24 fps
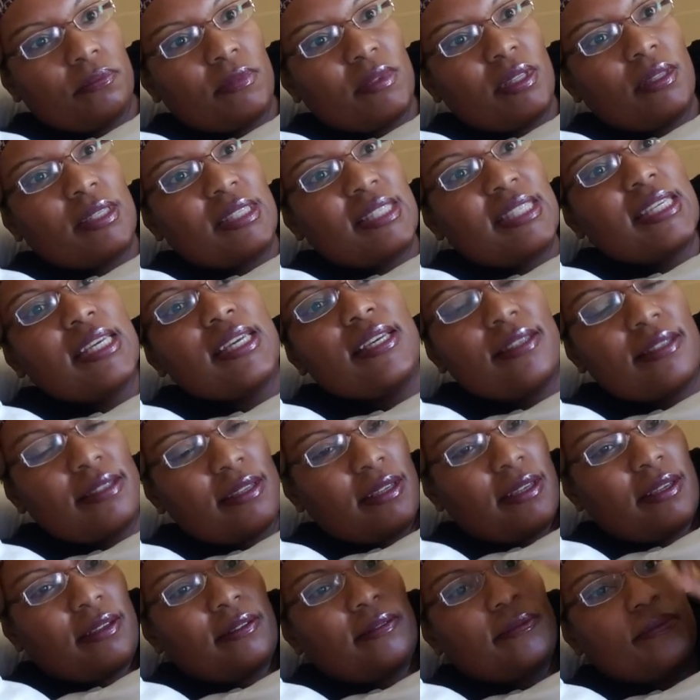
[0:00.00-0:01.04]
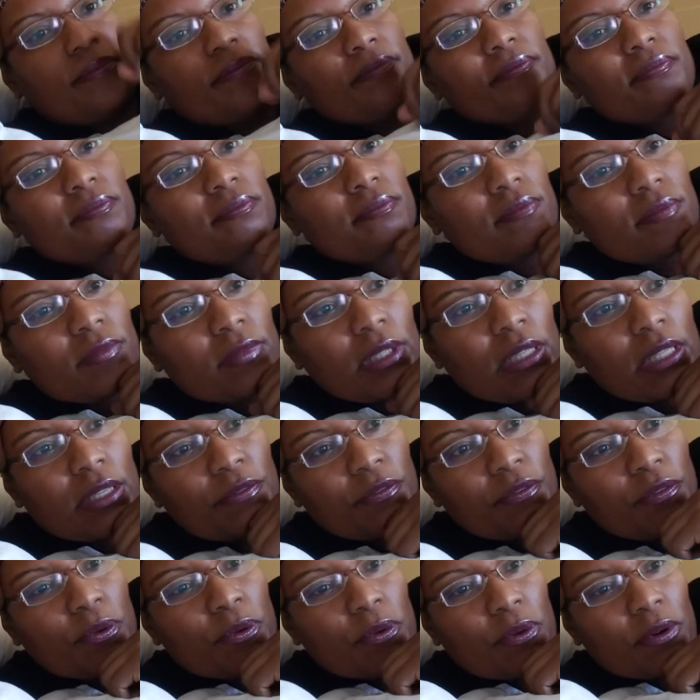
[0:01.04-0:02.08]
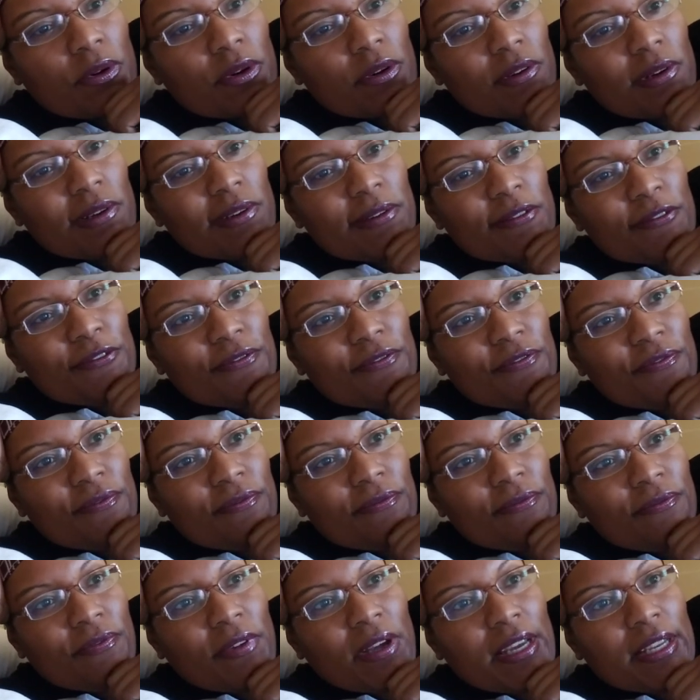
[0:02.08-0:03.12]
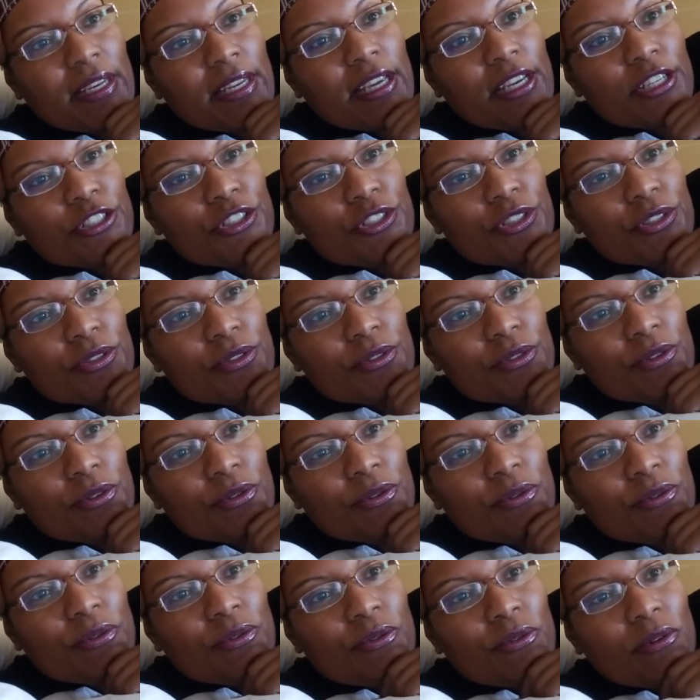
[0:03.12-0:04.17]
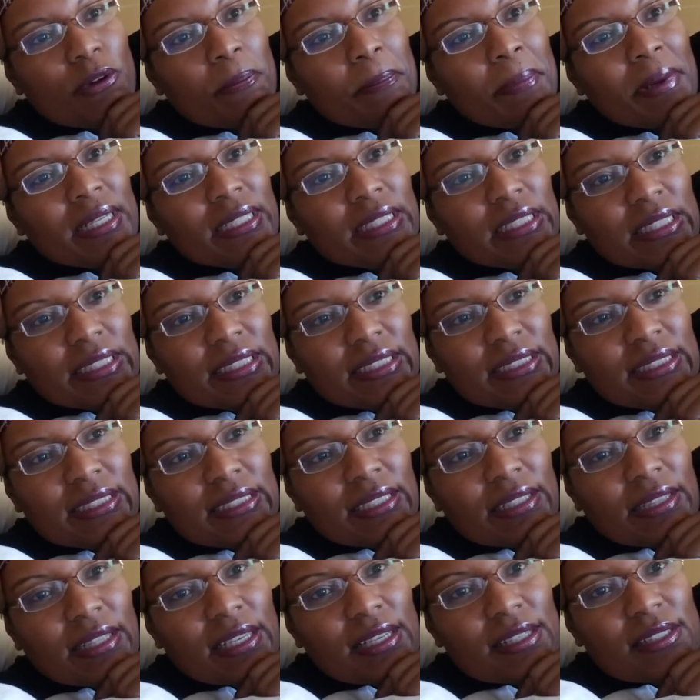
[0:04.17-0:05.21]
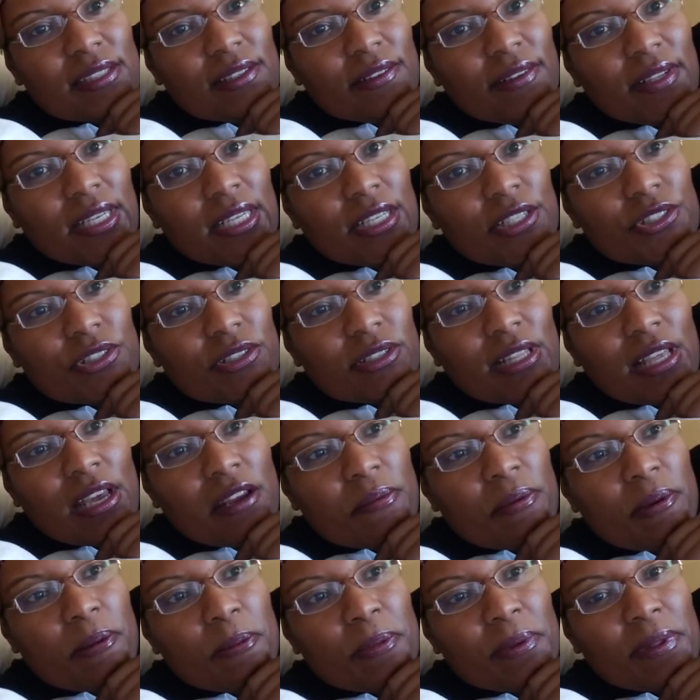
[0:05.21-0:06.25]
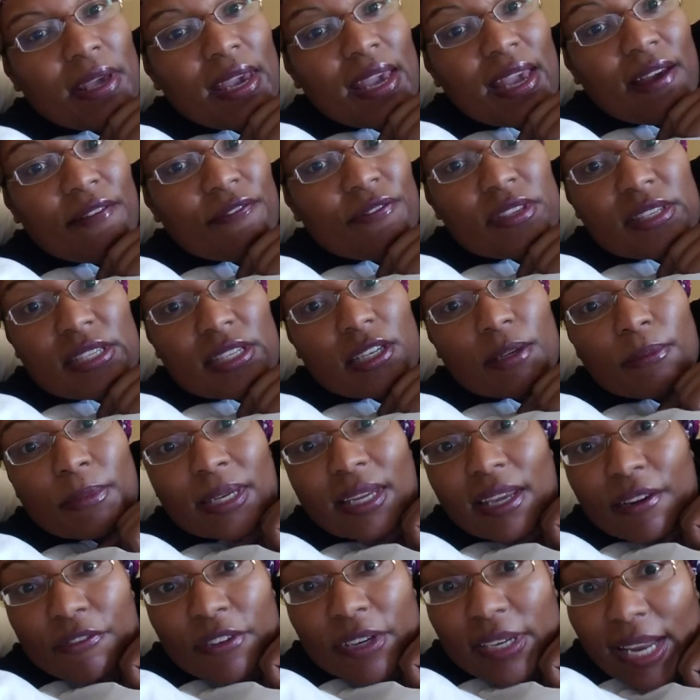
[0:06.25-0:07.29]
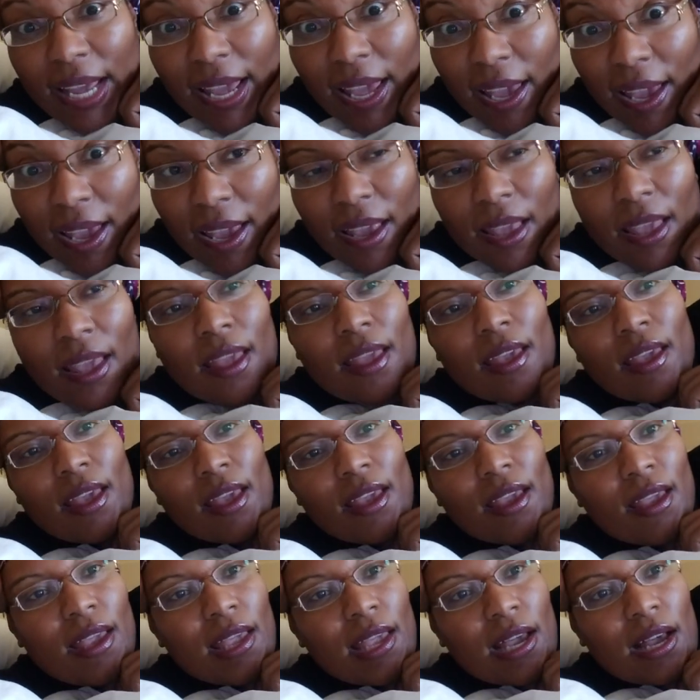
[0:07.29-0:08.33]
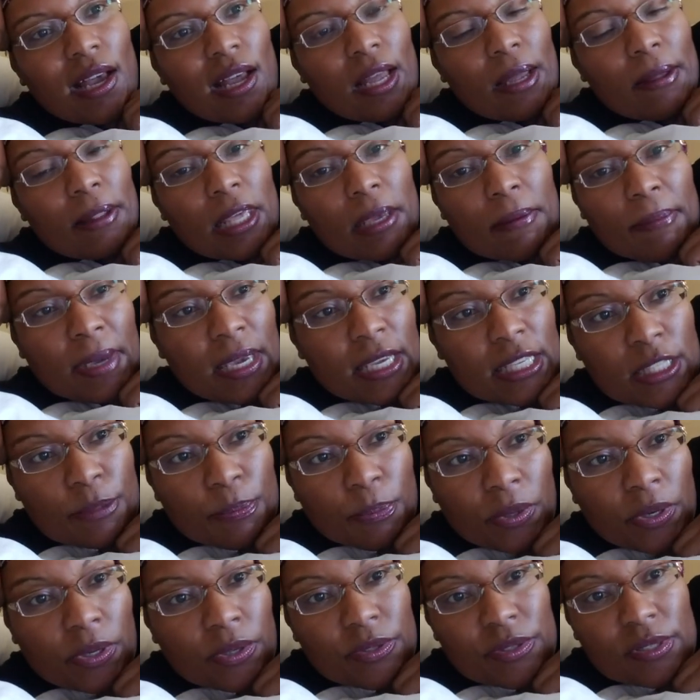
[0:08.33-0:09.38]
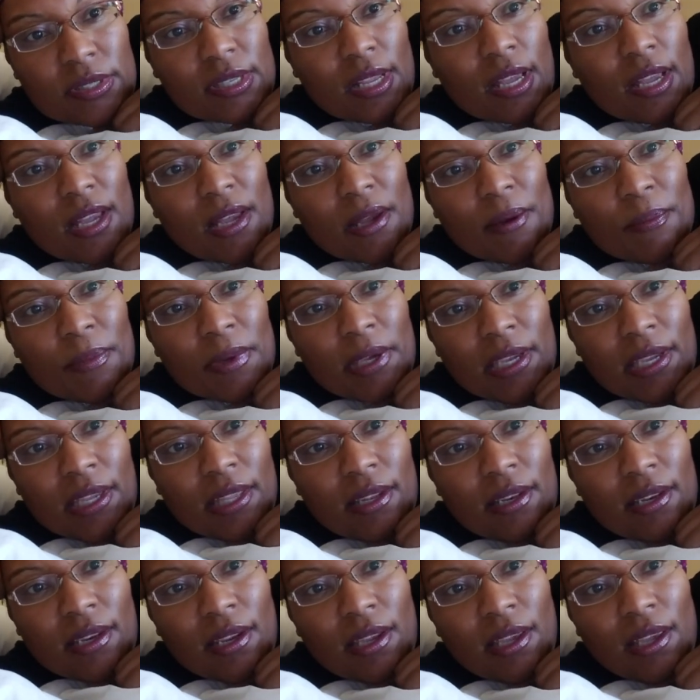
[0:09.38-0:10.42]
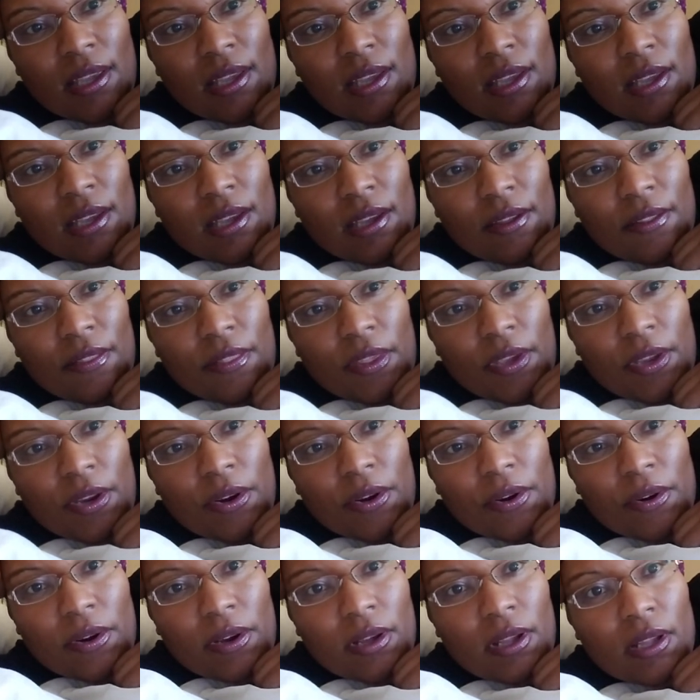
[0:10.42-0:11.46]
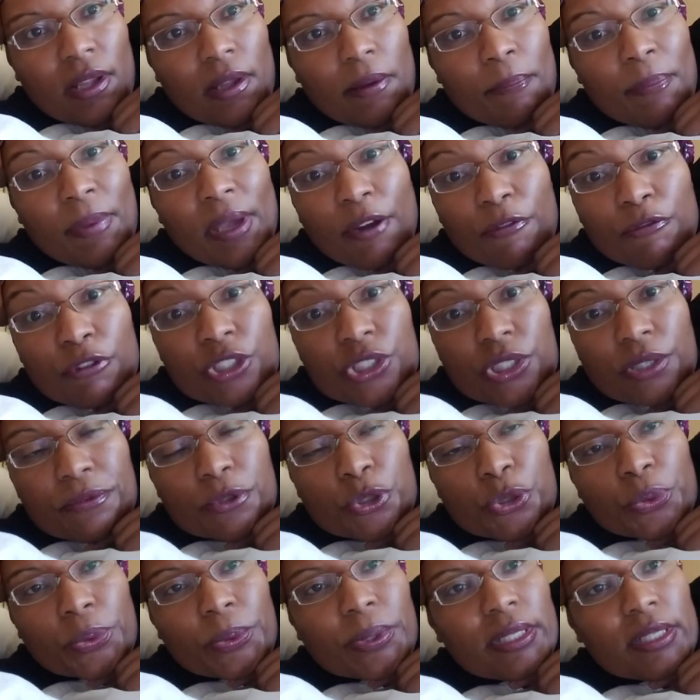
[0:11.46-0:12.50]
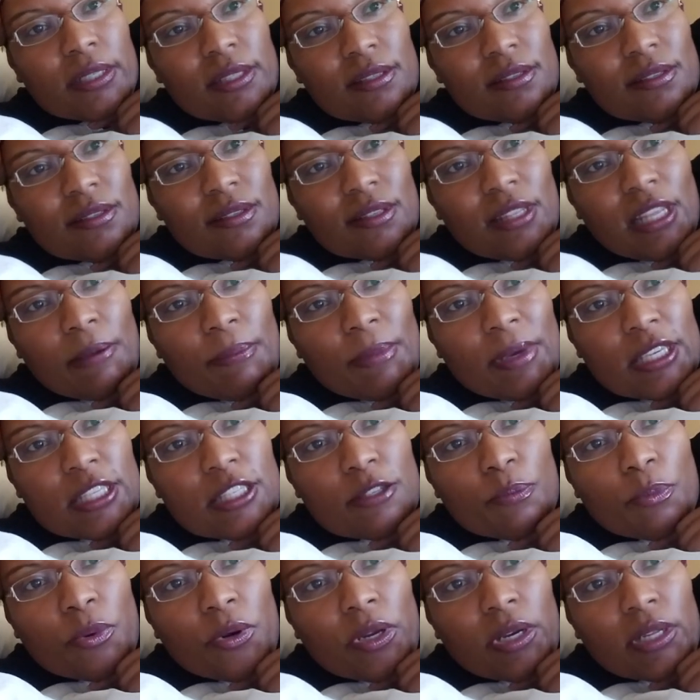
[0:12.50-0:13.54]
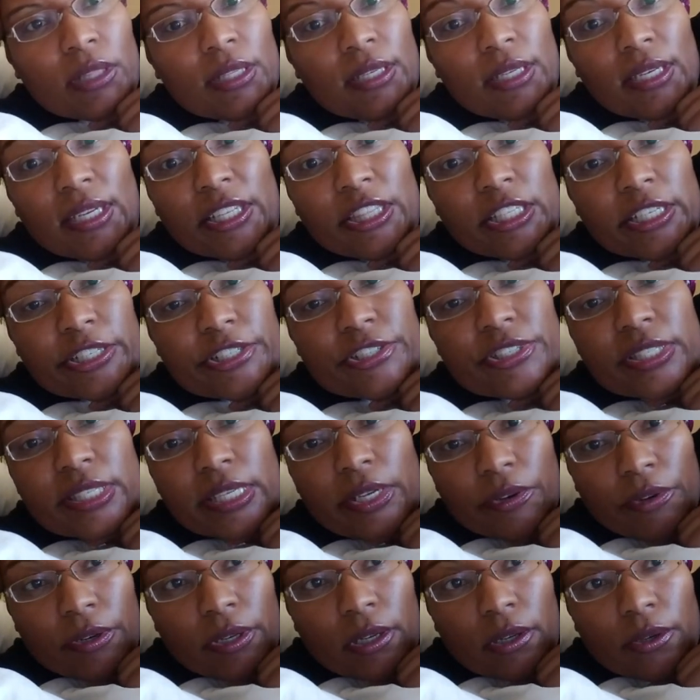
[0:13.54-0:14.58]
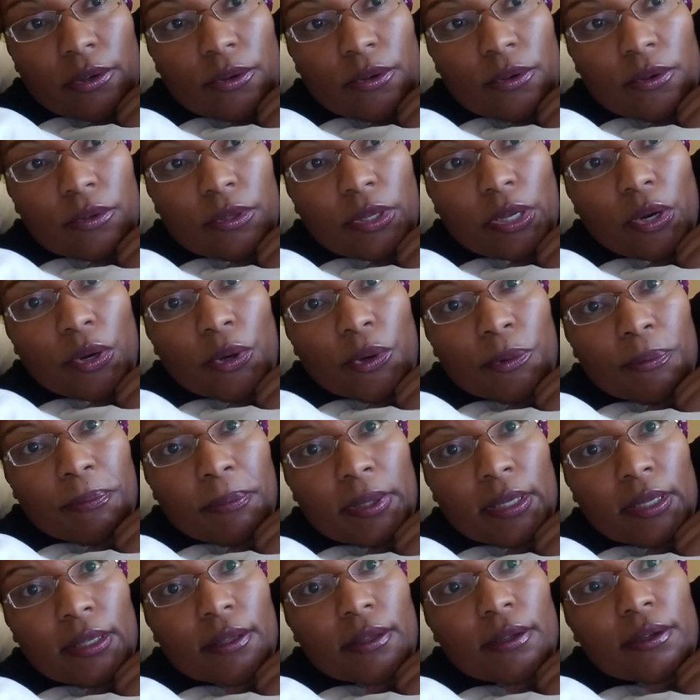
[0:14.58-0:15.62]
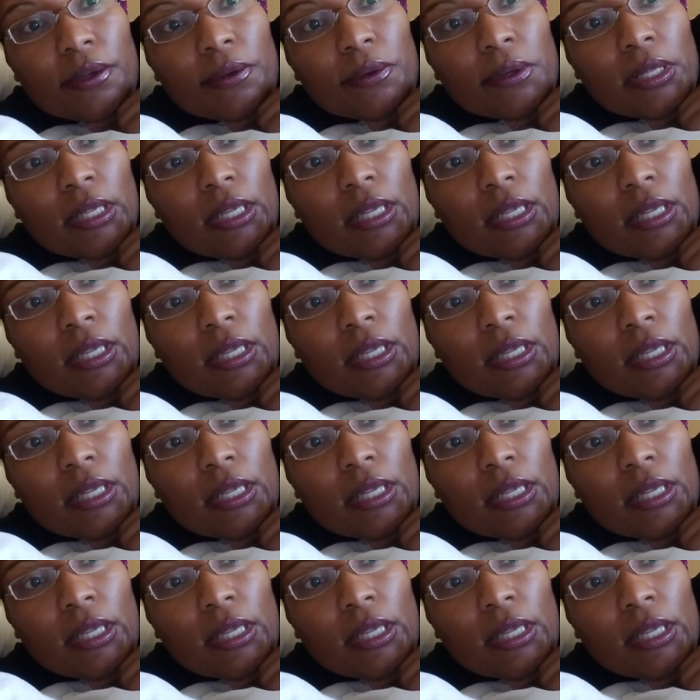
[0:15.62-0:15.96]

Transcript: seasoning for financial abundance and things of that nature. A lot of people, they have cinnamon every day. They may sprinkle some in their beverage of choice. They may sprinkle it in their cereal, their oatmeal,